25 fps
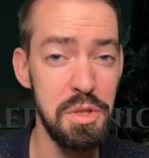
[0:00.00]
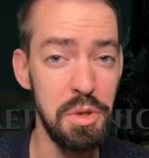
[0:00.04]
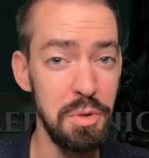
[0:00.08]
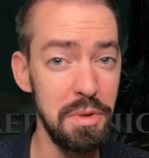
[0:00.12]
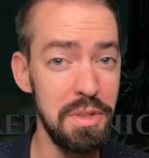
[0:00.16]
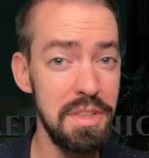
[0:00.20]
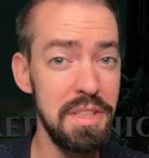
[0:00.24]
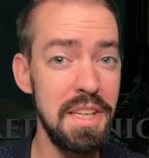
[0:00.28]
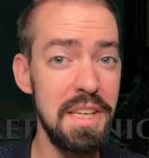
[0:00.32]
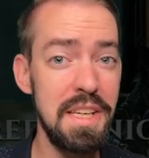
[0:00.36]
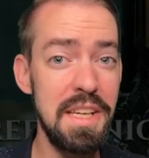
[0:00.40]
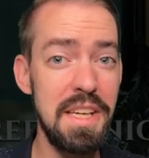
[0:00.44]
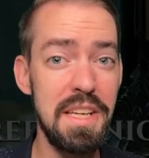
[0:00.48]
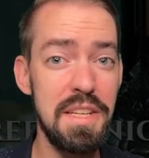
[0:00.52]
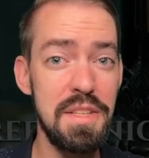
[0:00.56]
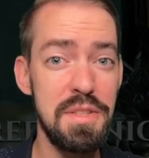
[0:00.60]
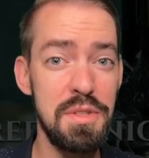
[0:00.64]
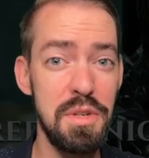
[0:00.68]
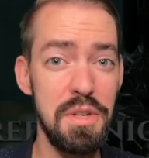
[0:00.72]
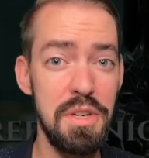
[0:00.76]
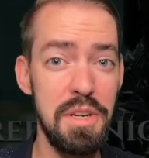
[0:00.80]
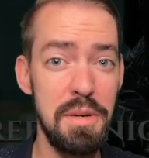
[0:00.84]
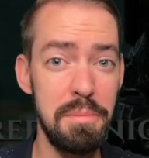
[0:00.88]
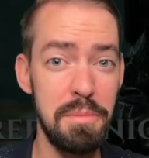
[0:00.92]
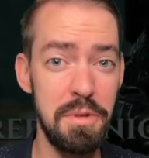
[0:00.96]
only going to get a
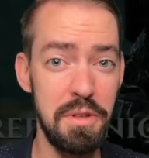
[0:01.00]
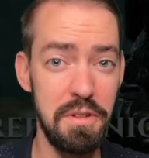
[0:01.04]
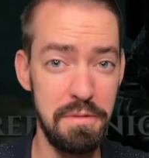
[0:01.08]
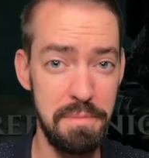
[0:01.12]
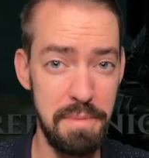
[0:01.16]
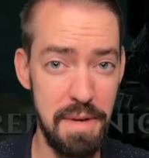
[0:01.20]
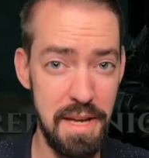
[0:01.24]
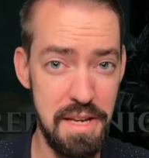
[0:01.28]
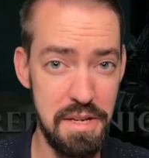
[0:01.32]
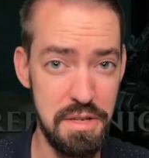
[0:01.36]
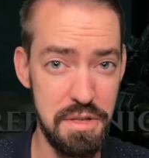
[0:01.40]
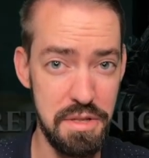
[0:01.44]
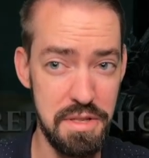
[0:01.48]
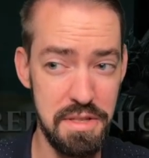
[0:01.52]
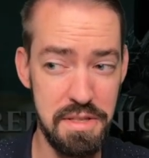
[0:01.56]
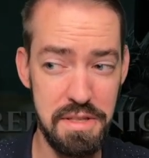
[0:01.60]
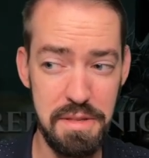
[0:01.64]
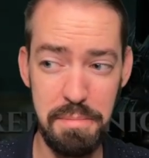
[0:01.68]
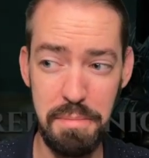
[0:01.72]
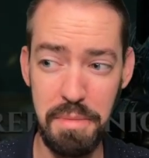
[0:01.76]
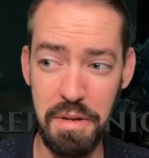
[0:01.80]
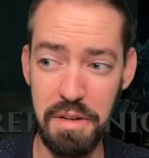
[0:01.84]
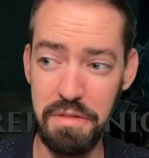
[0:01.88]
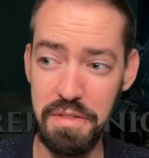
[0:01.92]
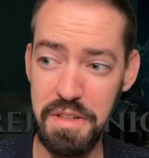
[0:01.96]
certain number of pages,
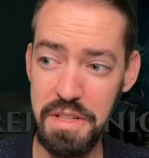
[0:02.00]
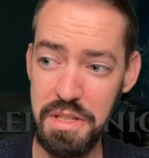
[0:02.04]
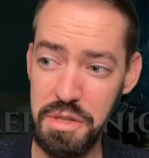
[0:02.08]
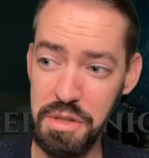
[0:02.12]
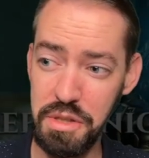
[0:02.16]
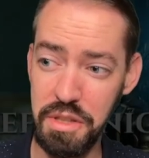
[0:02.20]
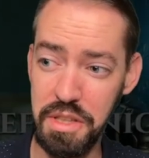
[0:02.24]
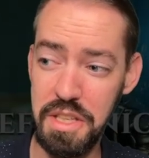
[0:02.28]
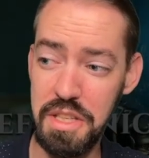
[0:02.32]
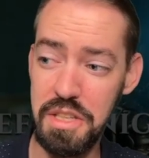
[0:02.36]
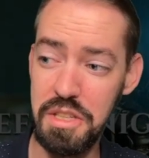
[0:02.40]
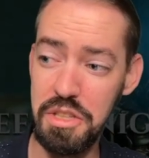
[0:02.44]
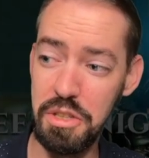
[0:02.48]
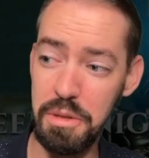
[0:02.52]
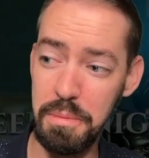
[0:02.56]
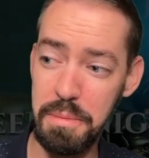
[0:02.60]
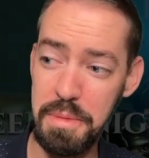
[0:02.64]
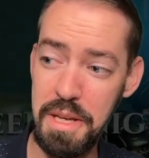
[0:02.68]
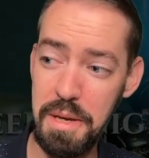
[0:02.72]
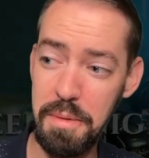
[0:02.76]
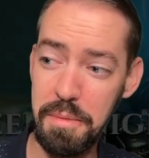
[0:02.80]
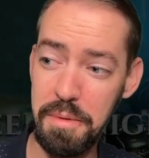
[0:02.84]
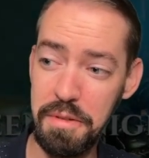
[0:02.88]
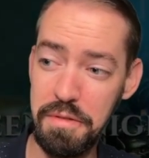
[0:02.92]
but eventually you'll be able to